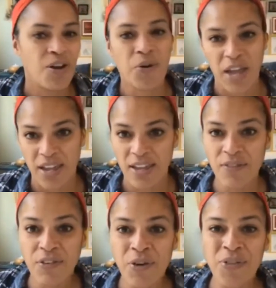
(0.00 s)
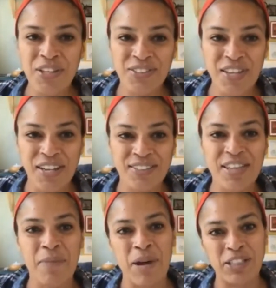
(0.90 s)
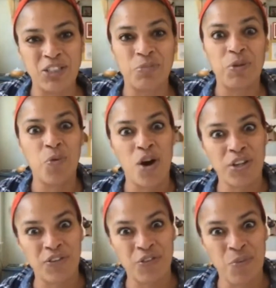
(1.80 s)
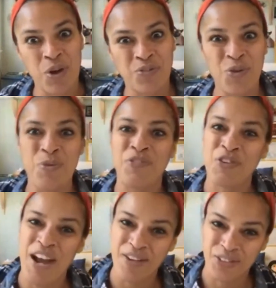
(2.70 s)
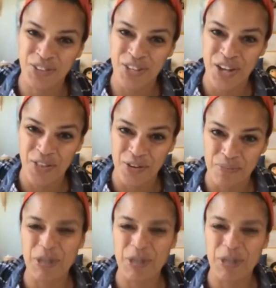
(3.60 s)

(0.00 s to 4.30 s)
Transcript: Okay, even though these days that might just mean walking from one room of your house to the other.